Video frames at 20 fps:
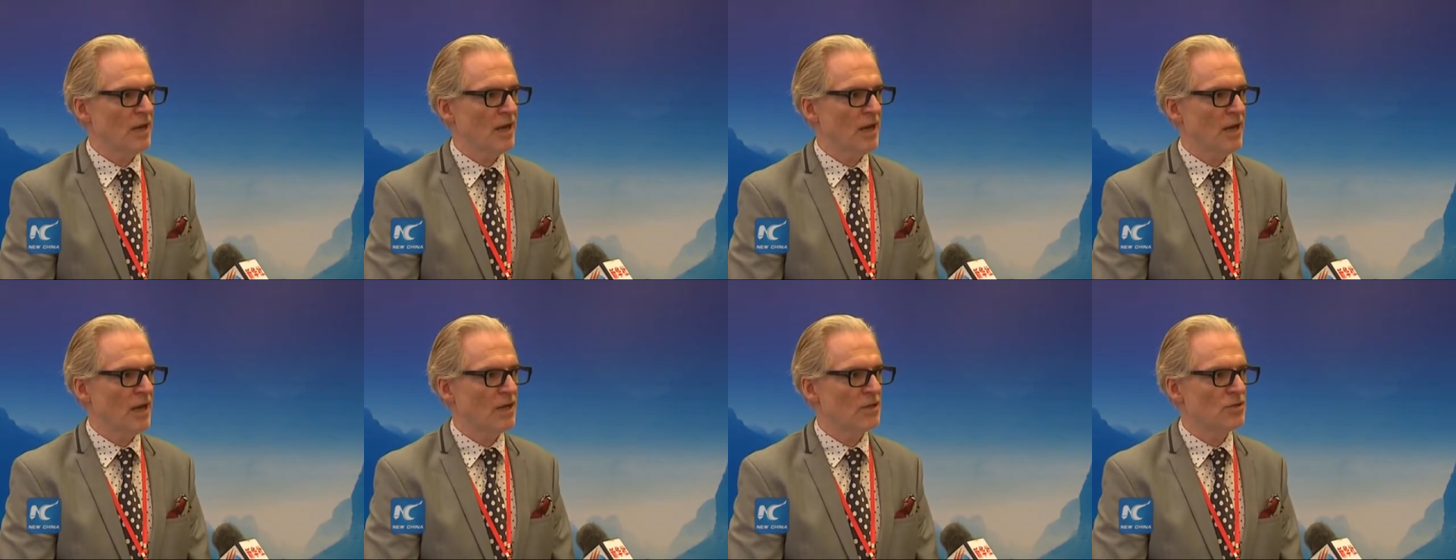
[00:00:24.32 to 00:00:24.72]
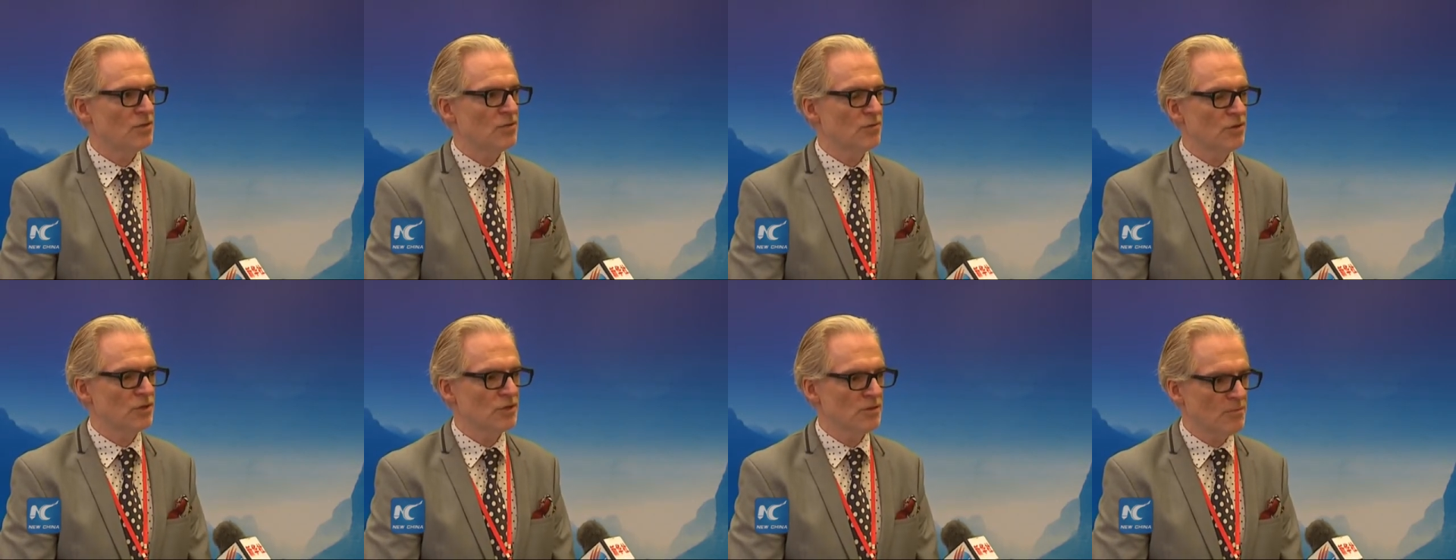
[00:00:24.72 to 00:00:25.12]
uh,
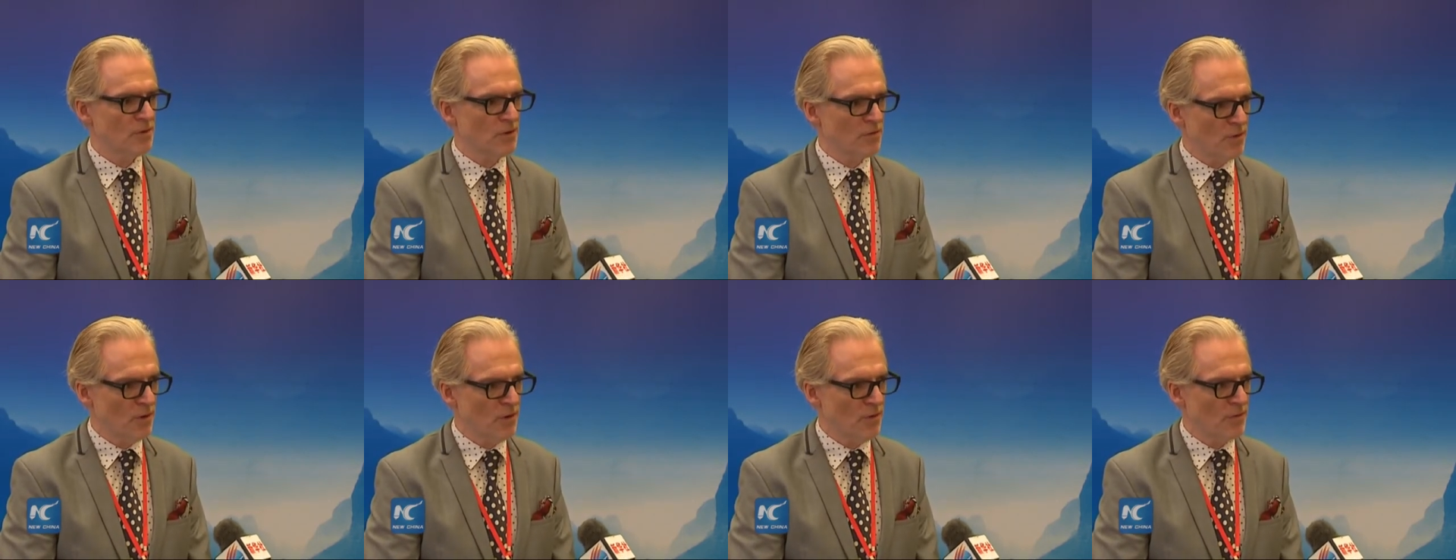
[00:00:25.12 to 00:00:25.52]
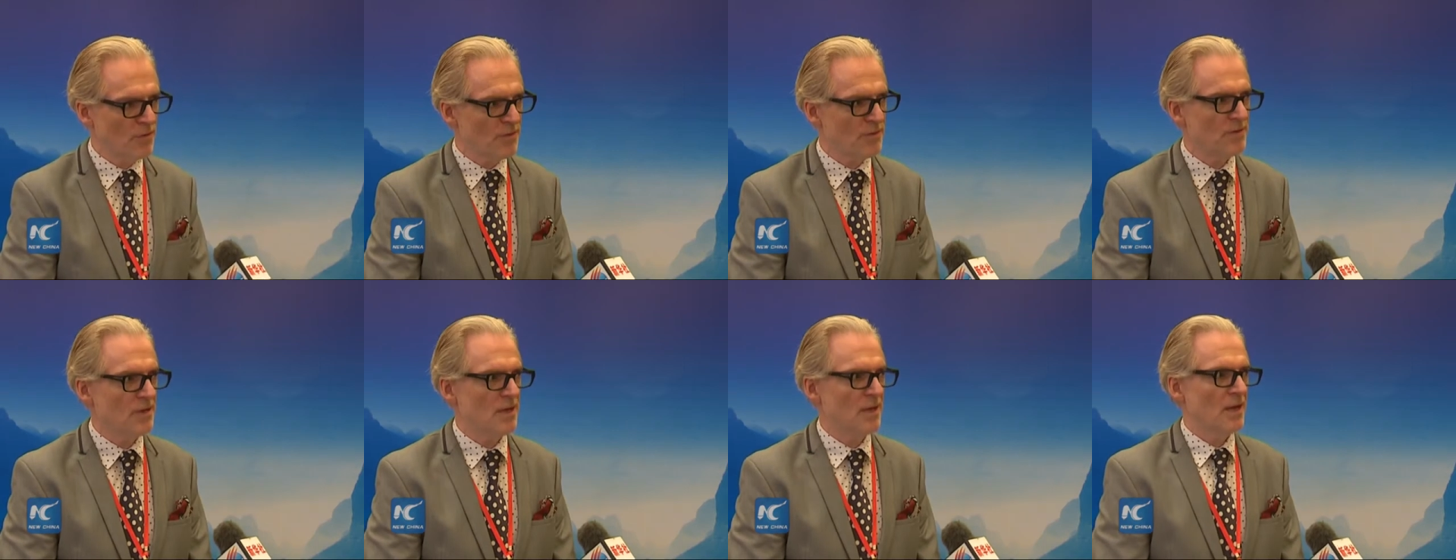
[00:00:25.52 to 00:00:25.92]
tourism
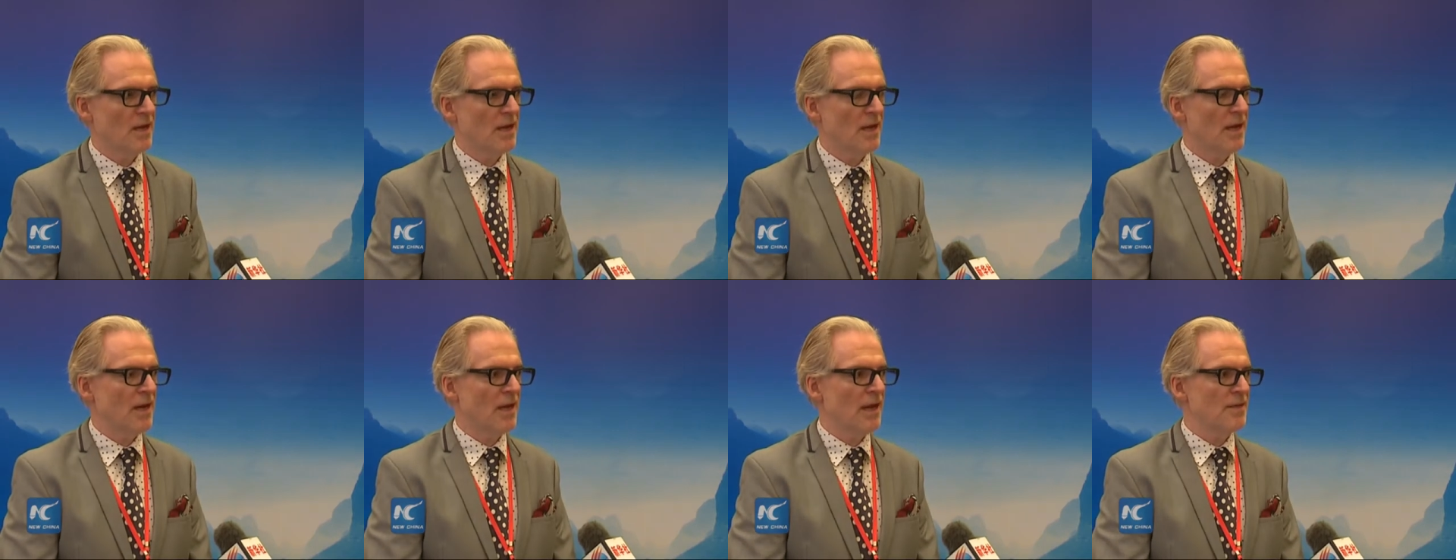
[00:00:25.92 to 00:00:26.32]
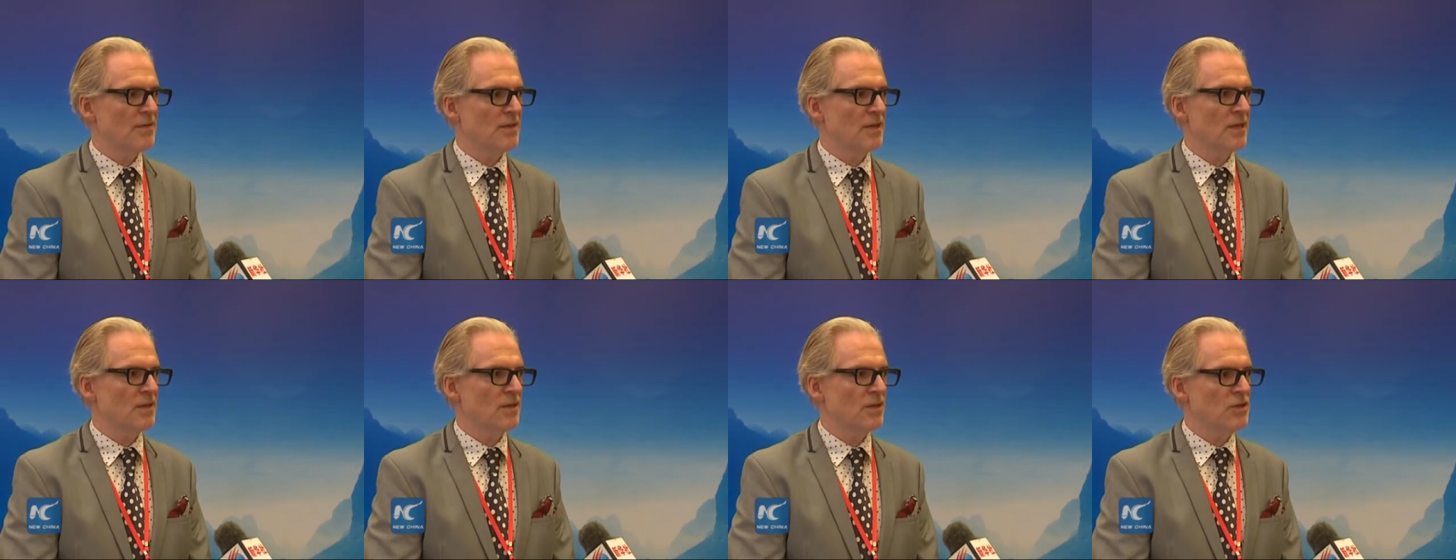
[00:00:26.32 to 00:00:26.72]
growth. Uh, I
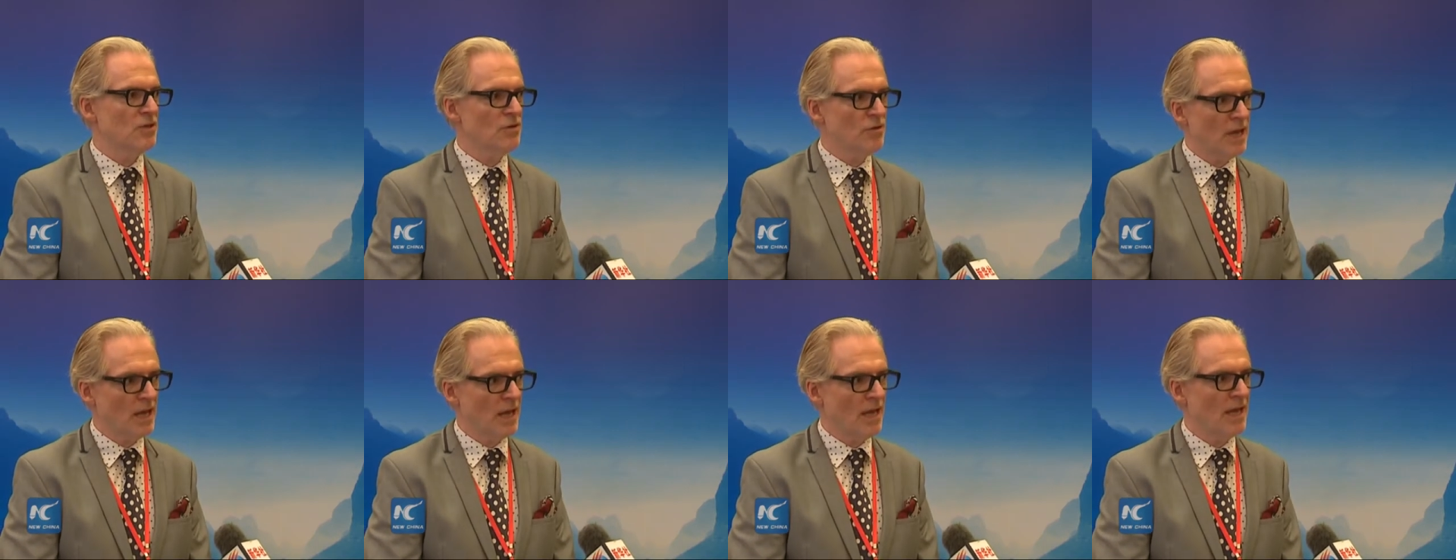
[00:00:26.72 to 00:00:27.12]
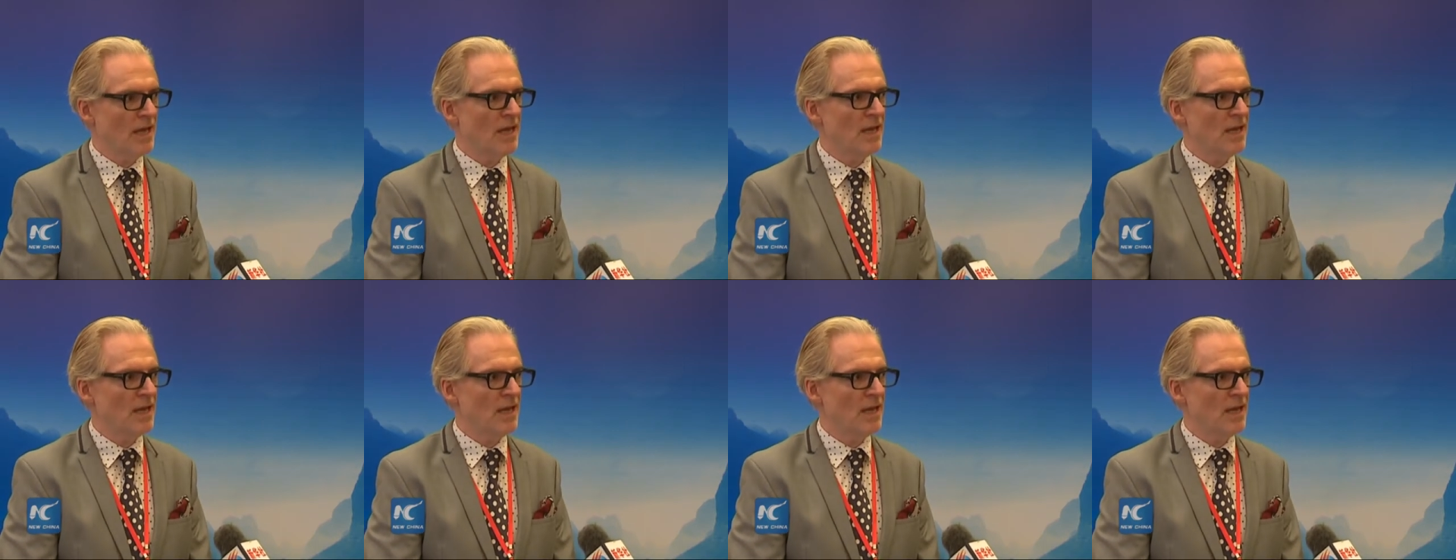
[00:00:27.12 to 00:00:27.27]
think the UK